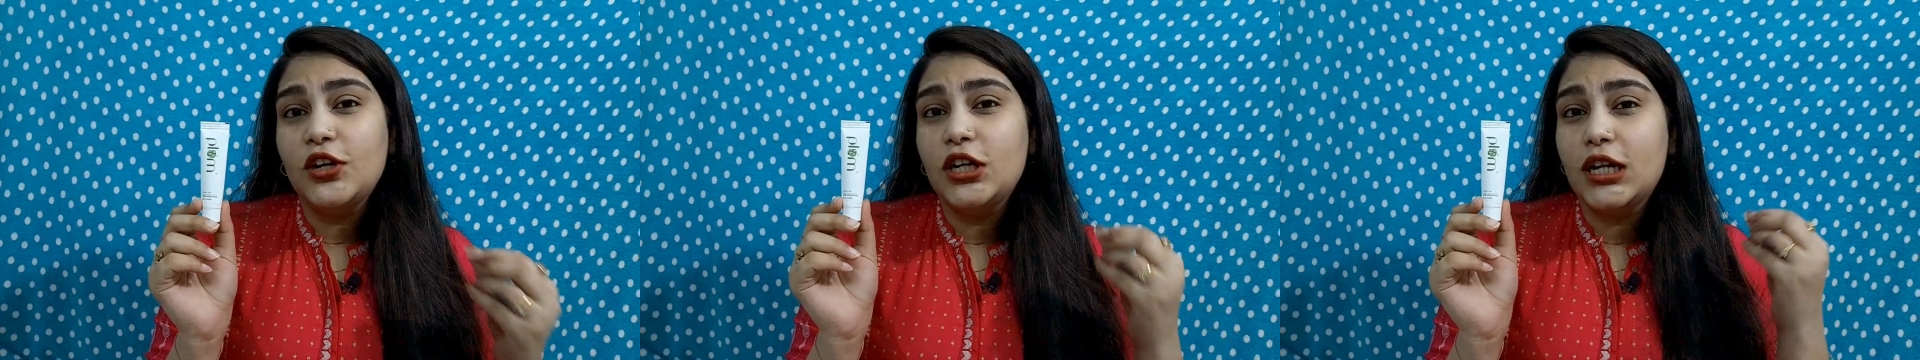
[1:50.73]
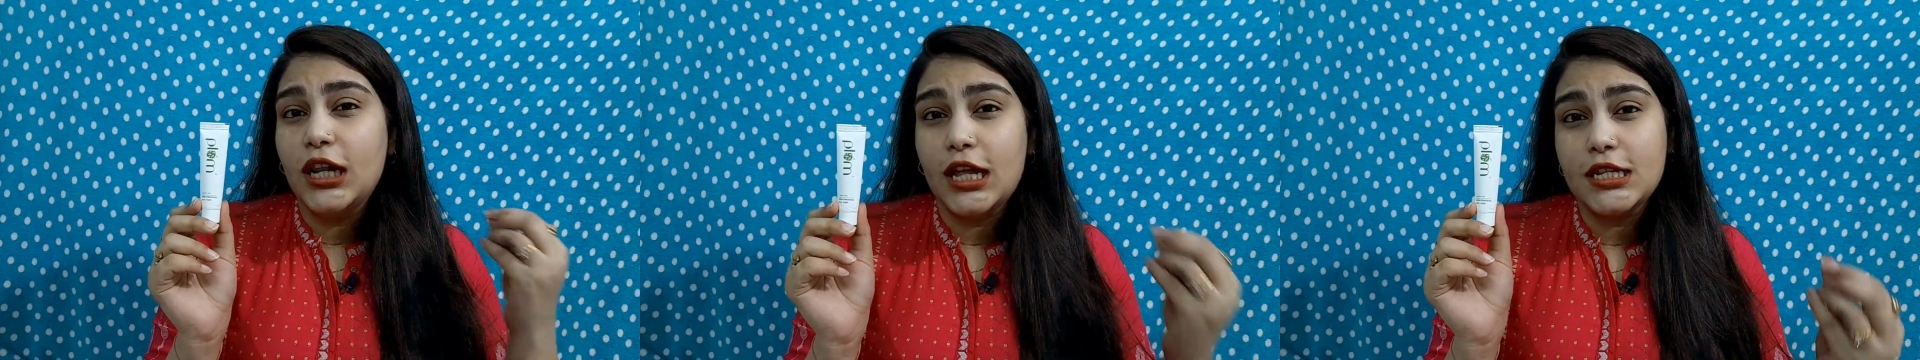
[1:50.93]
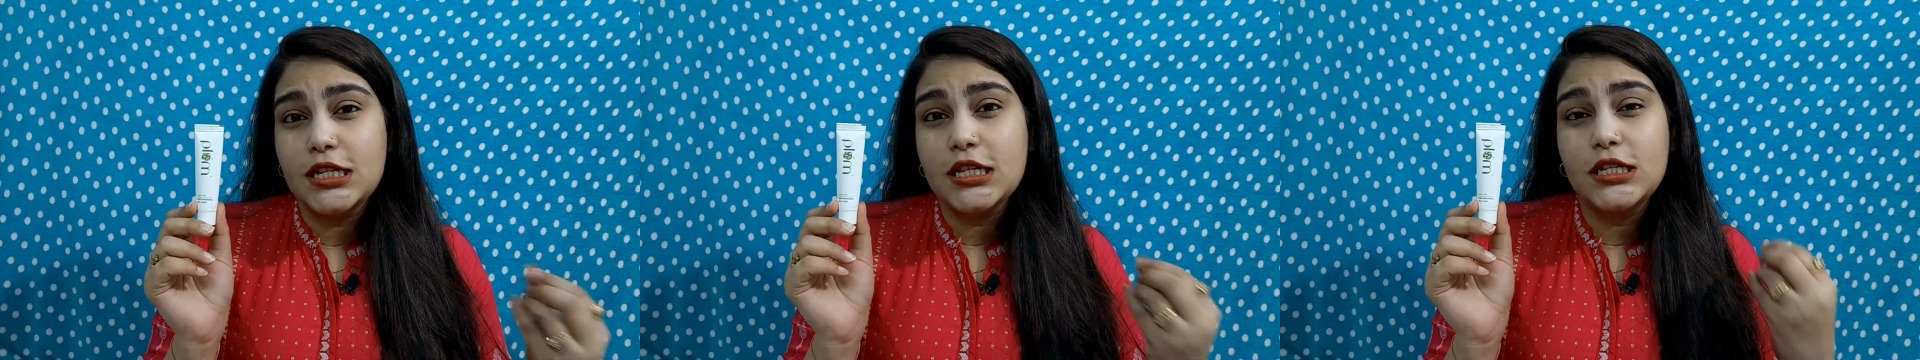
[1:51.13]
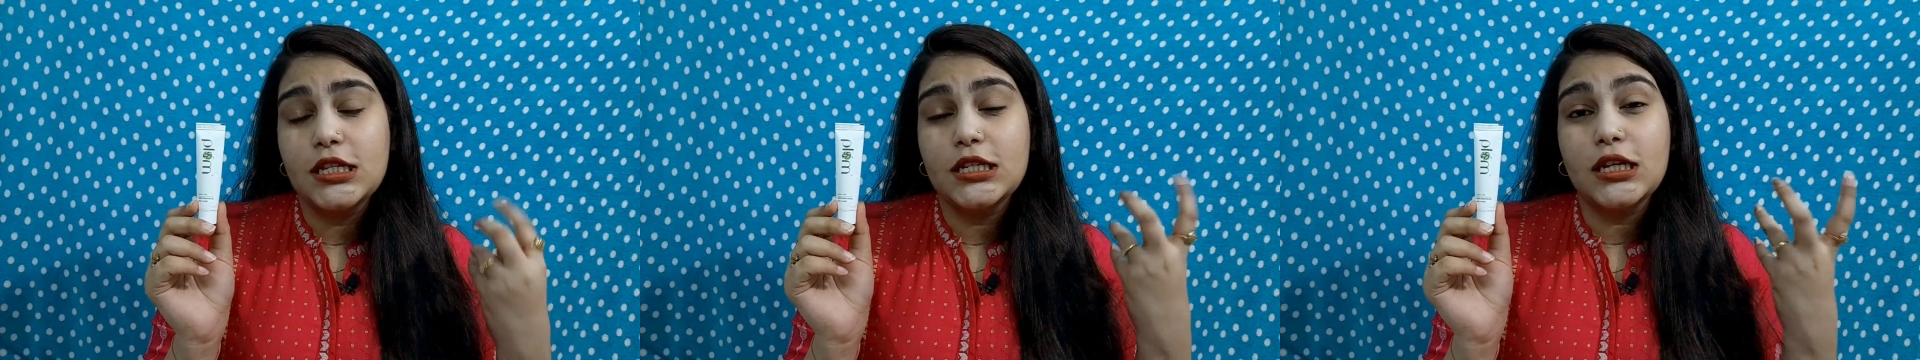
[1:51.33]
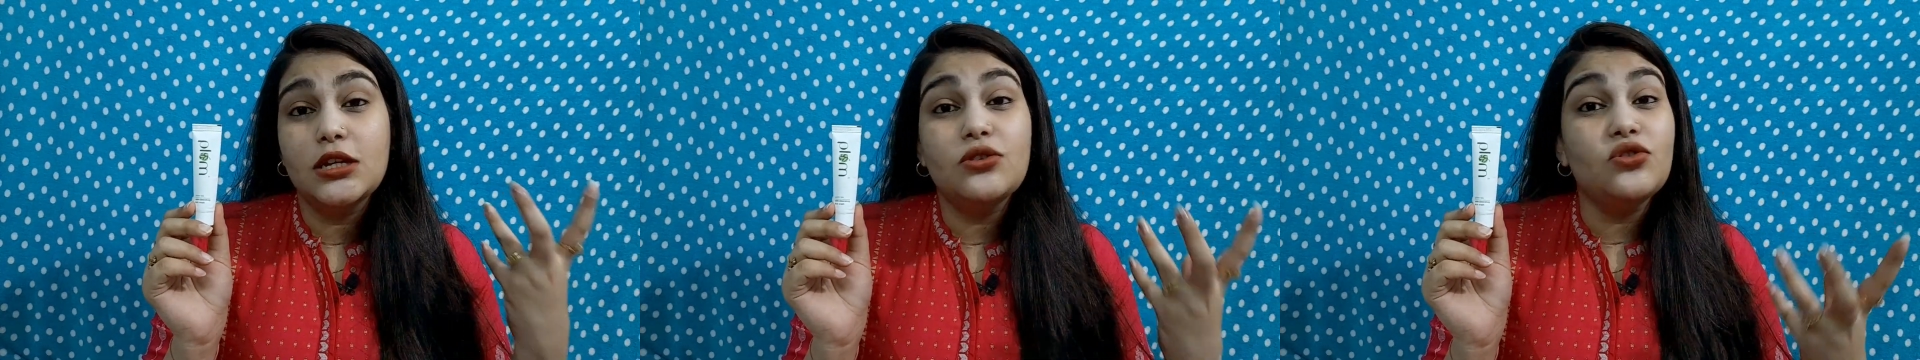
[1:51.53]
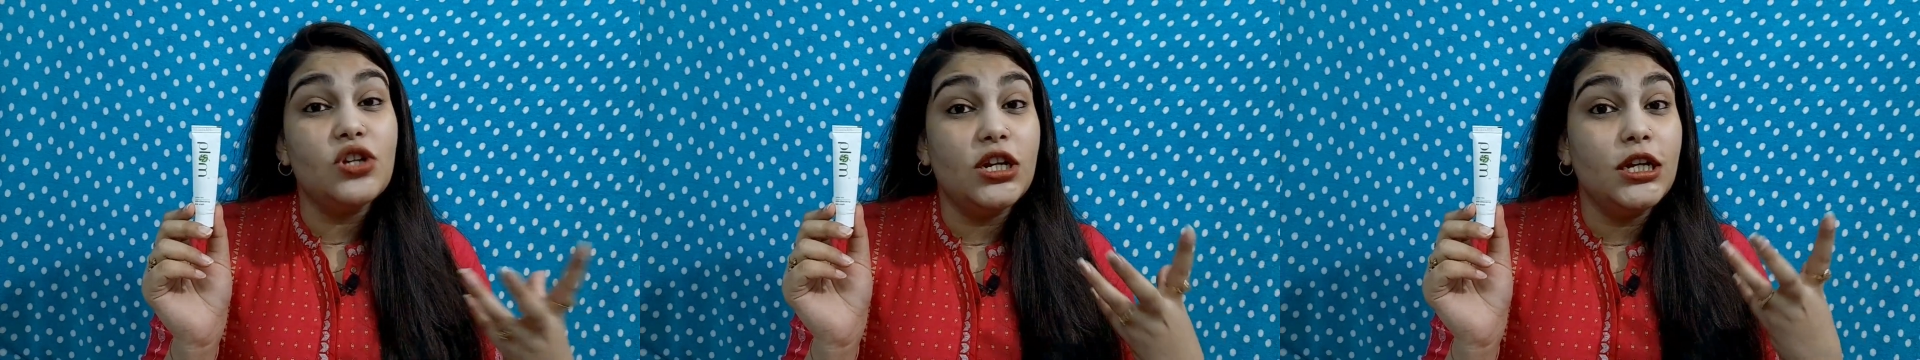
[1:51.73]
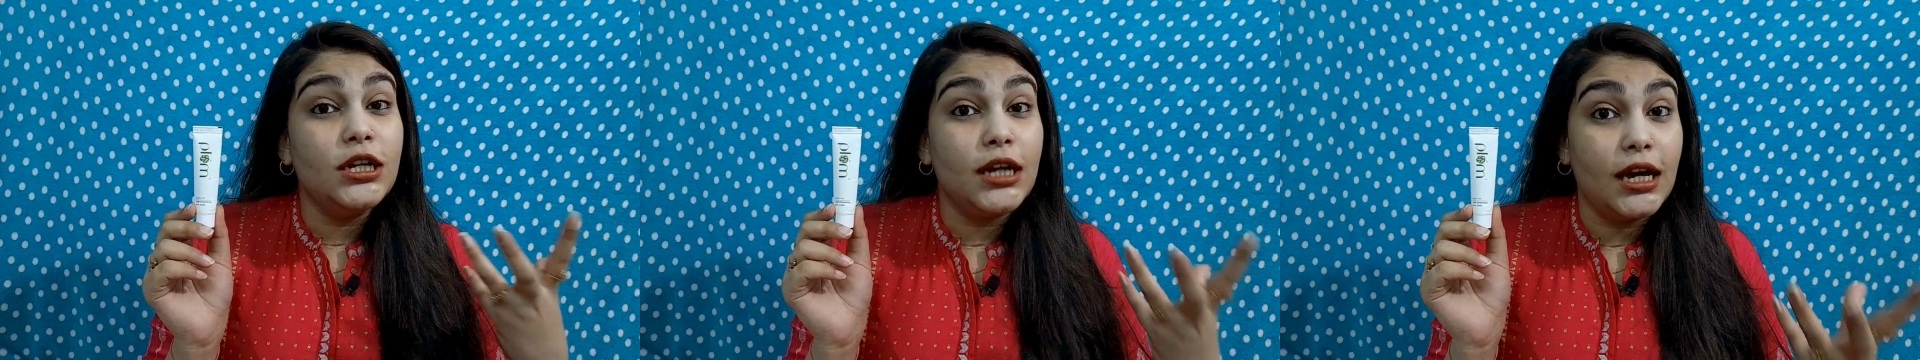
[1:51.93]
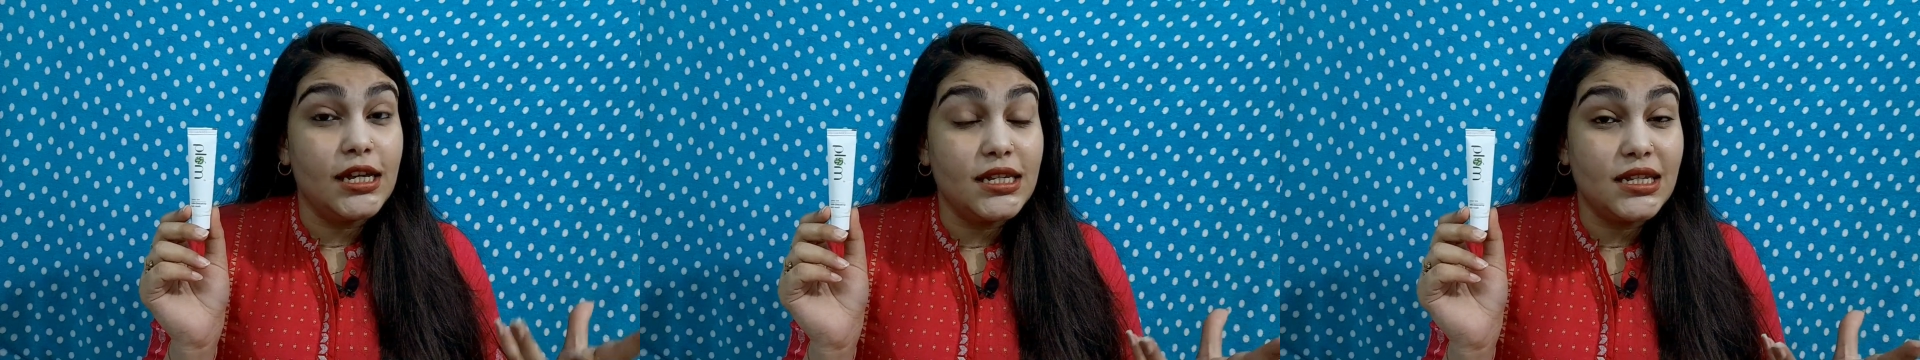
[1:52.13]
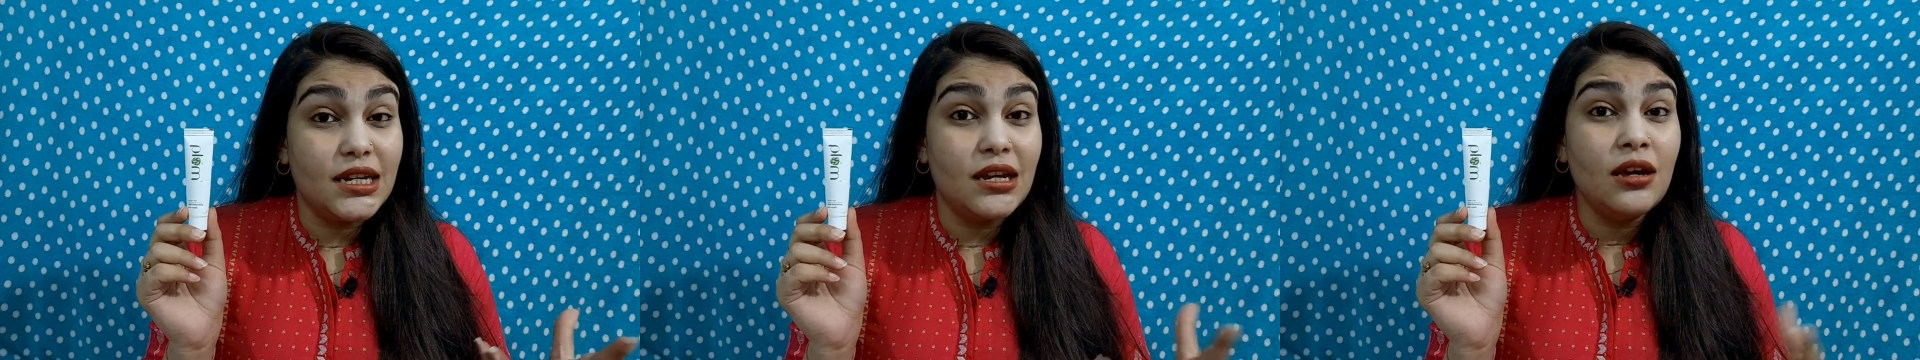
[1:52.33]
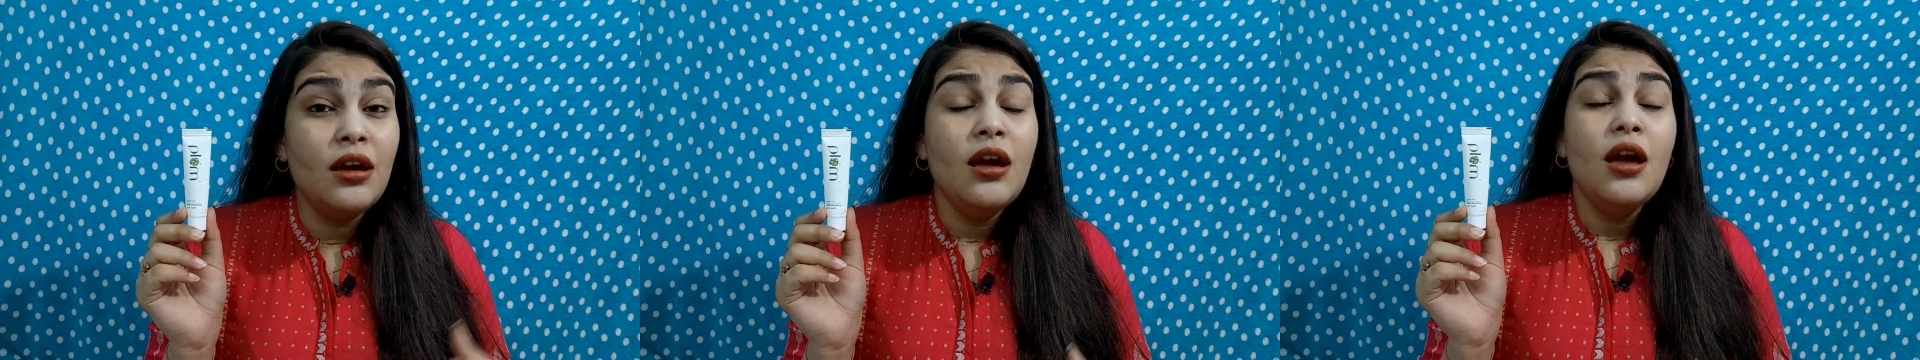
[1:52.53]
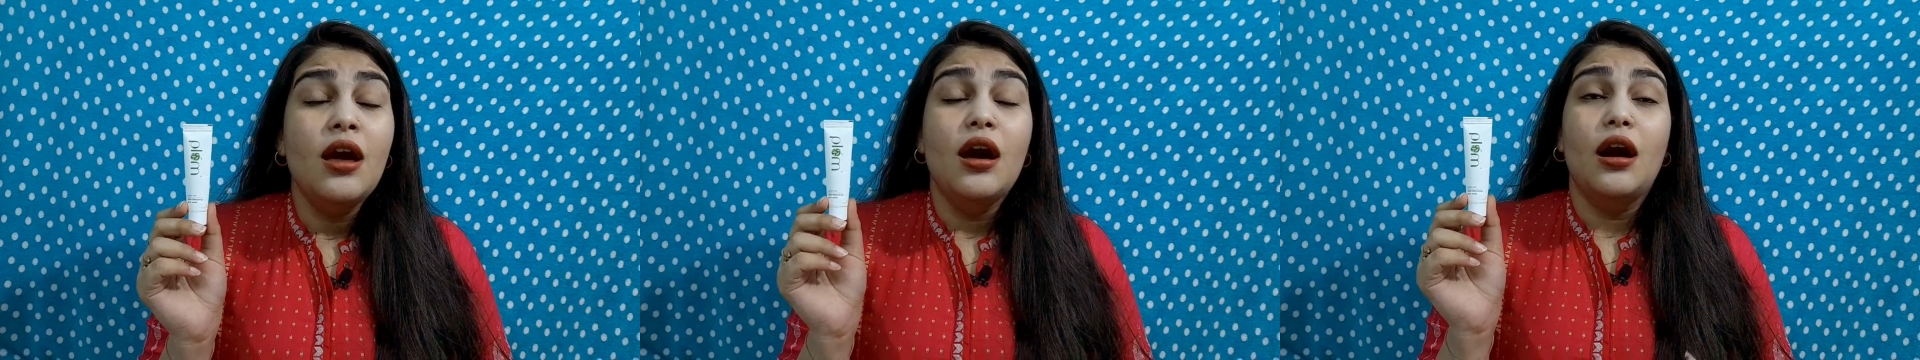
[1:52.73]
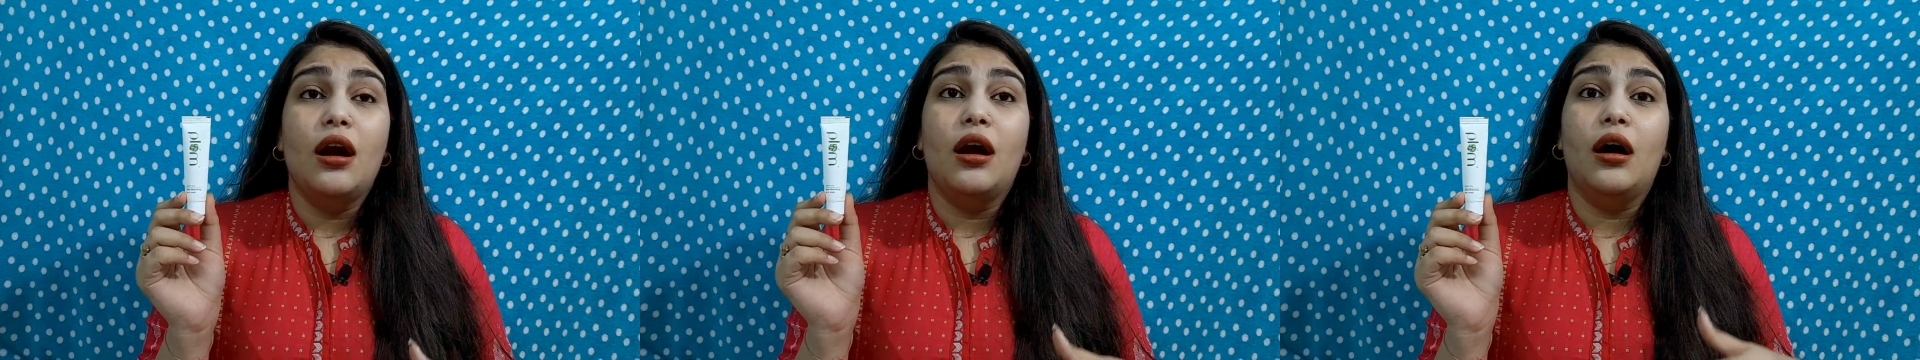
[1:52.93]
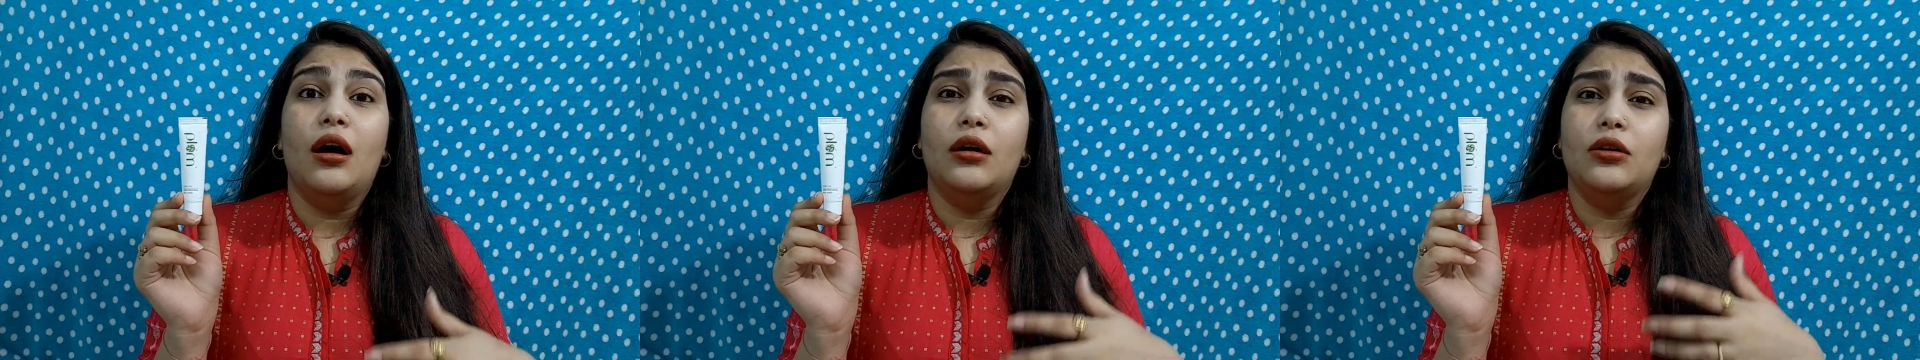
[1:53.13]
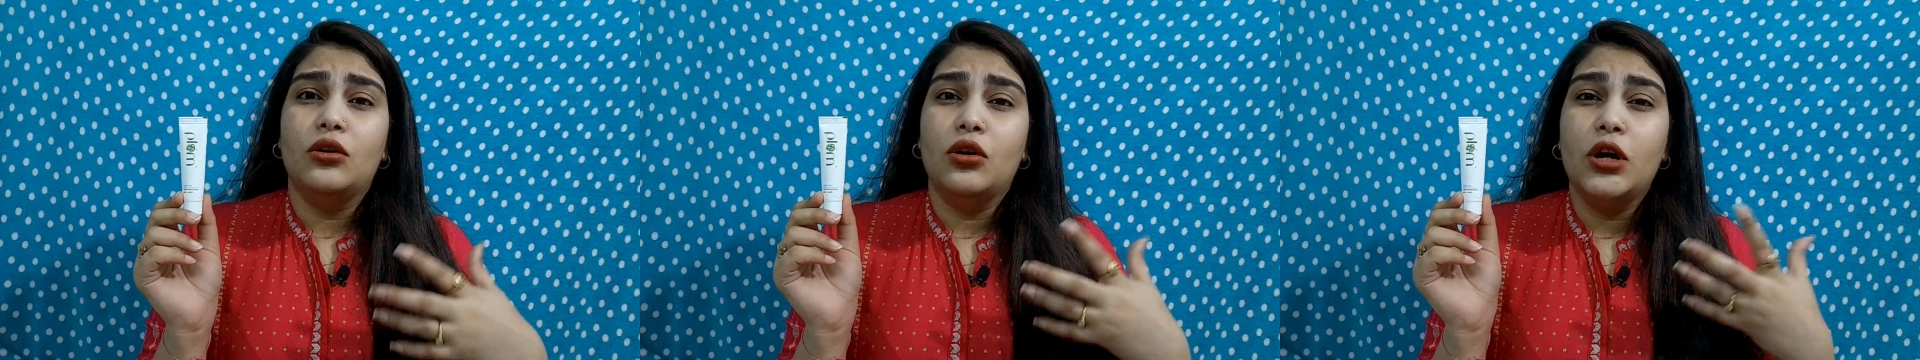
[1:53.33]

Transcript: if it cleanses the skin really nicely uh,